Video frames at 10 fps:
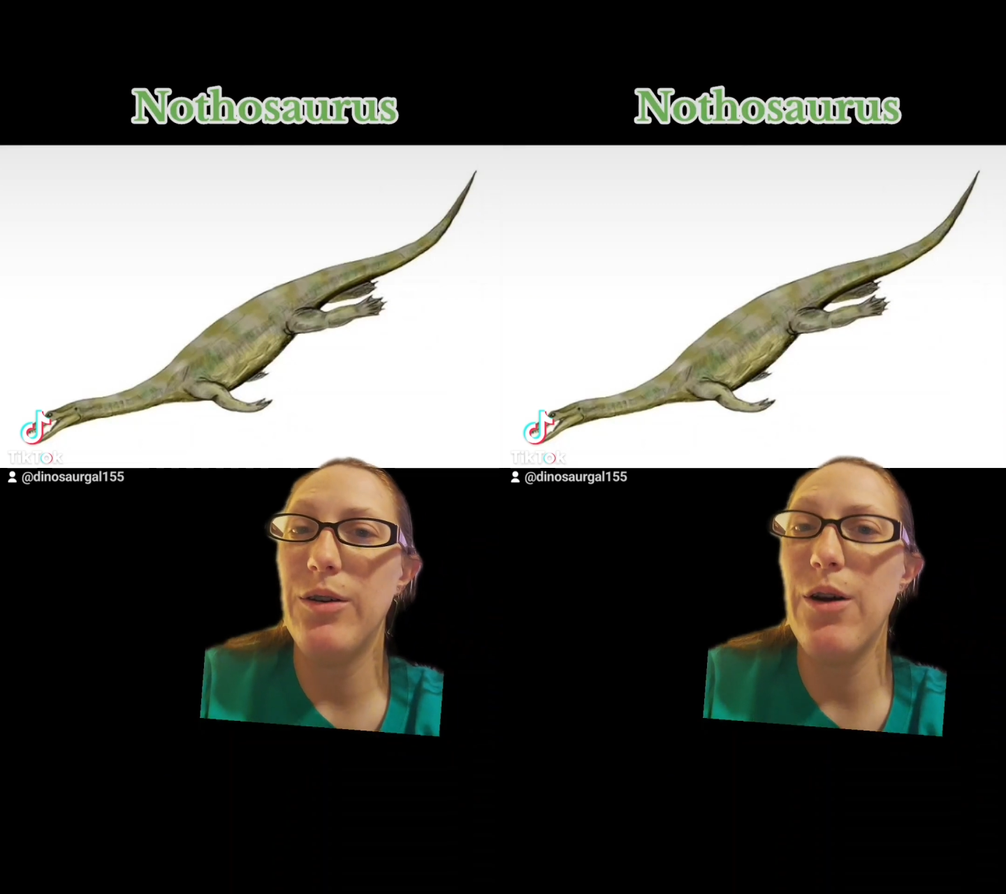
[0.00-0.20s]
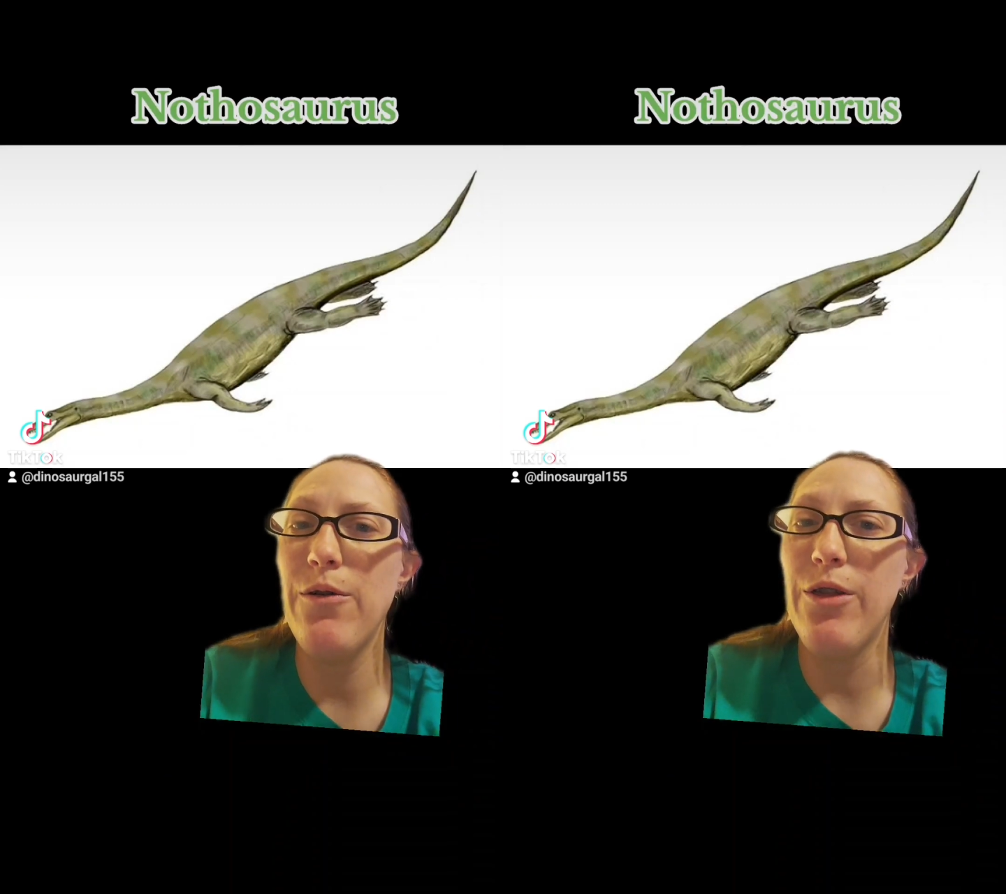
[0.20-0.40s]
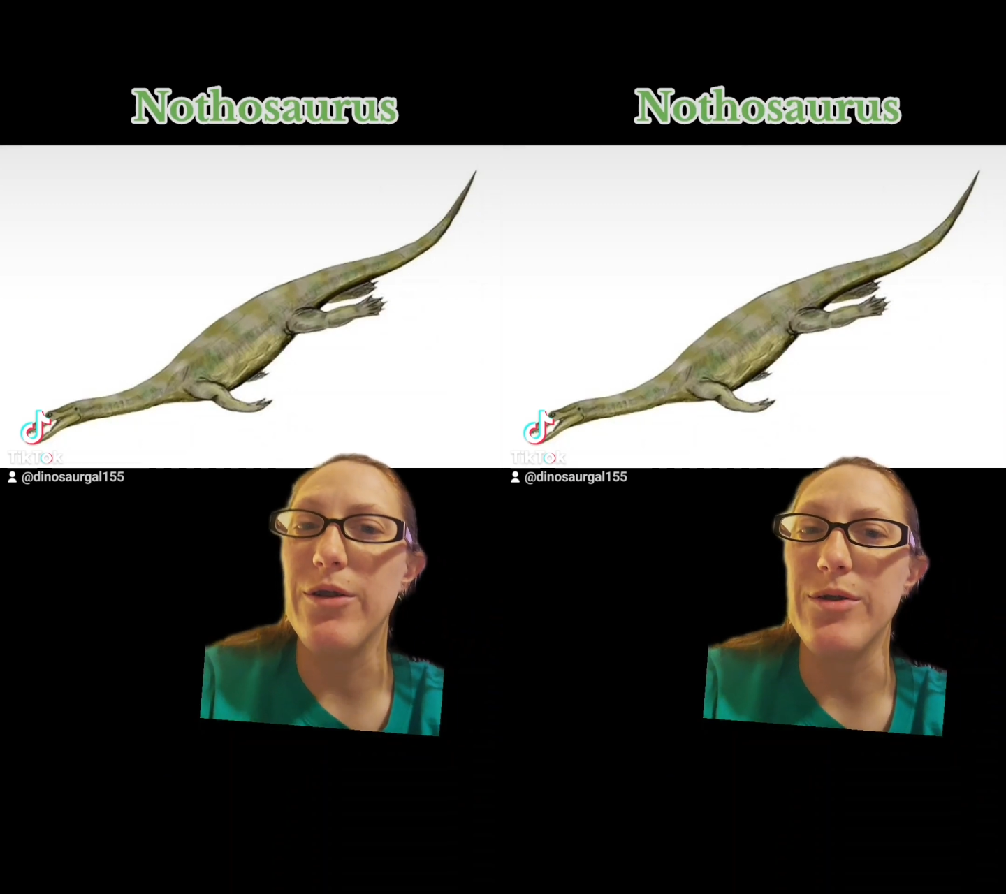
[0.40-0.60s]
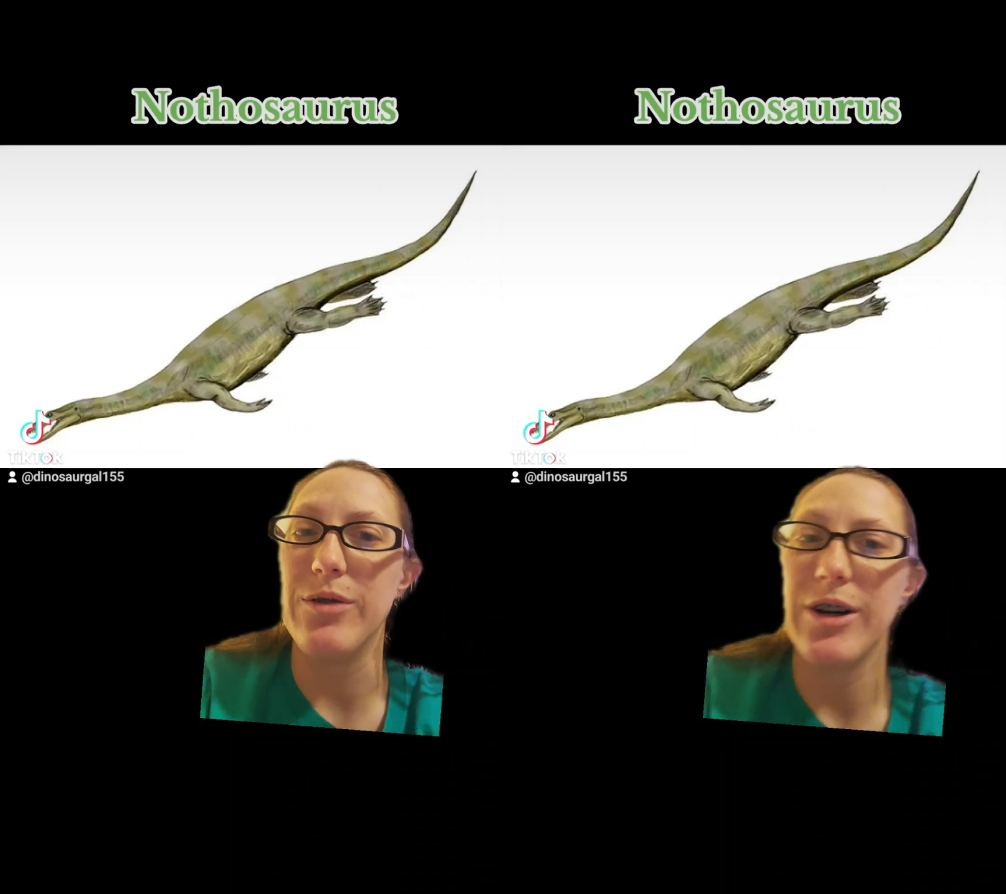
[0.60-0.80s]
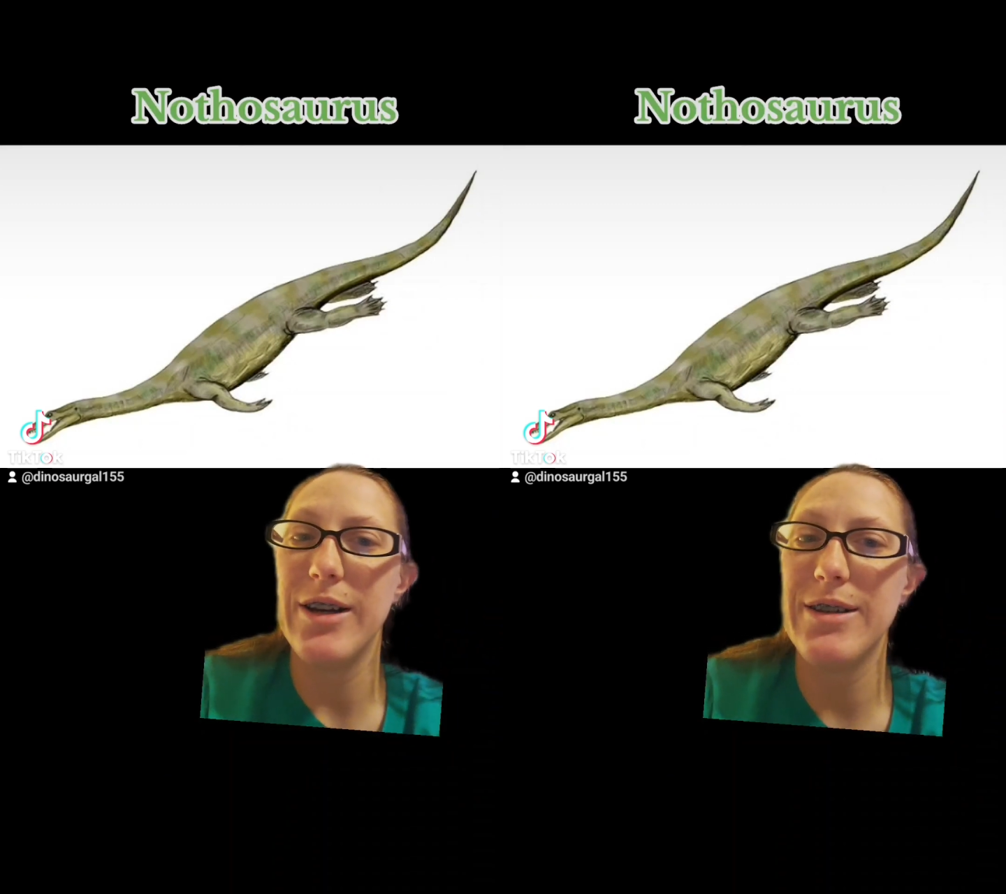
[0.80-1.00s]

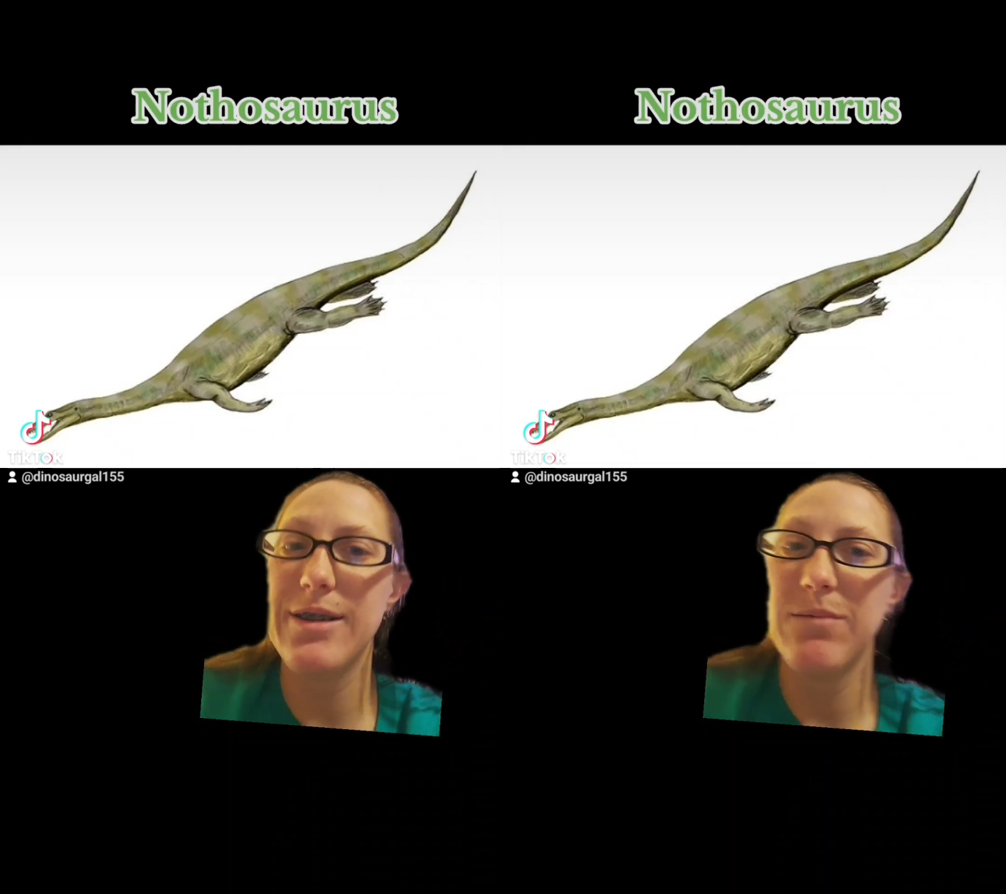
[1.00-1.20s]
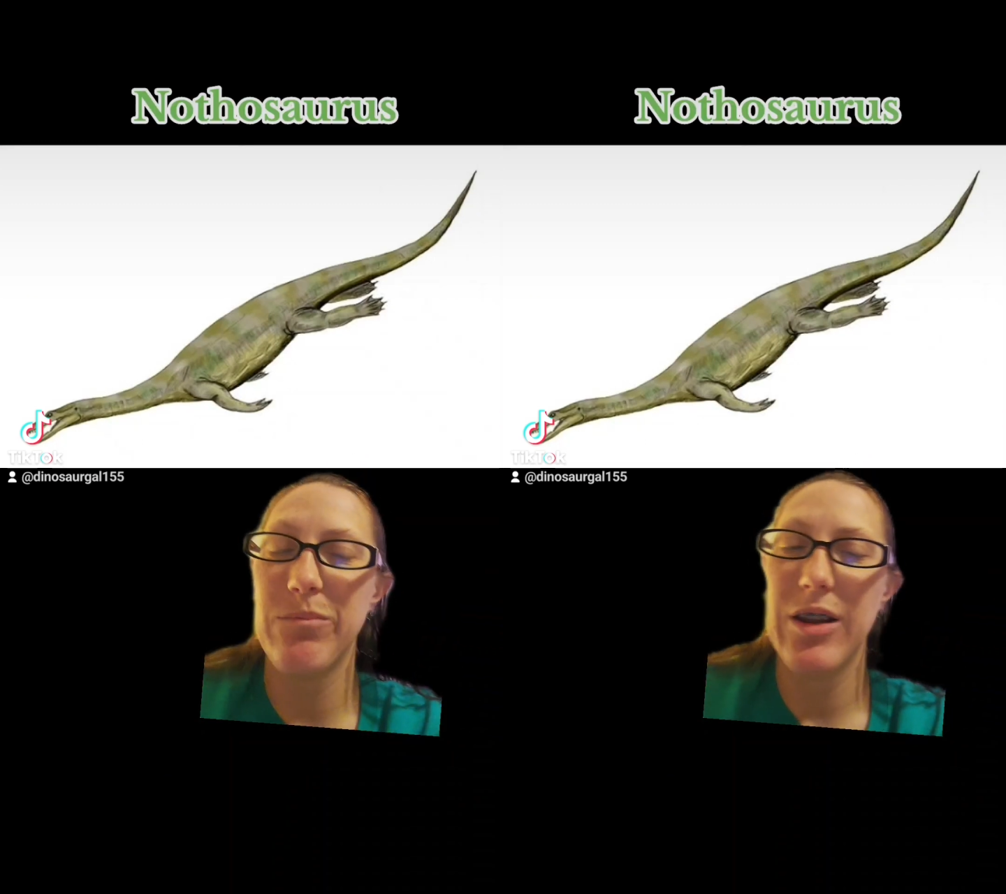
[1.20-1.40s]
Nothosaurus.